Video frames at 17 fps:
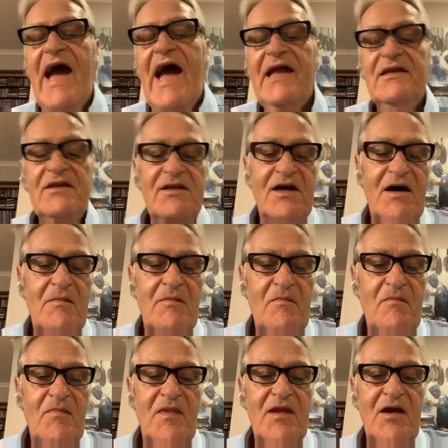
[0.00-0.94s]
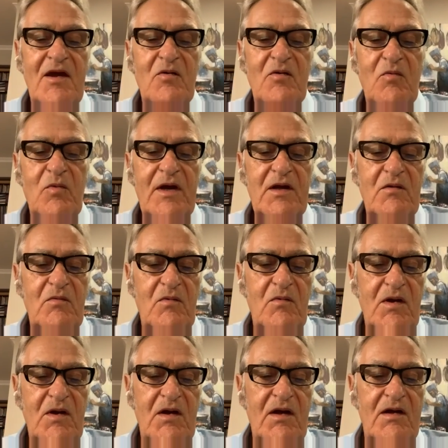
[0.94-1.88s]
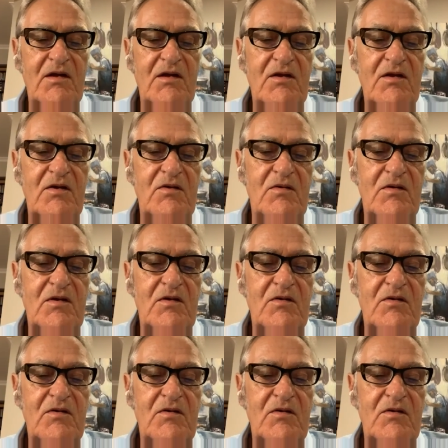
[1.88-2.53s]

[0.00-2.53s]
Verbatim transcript: and um, you know, we you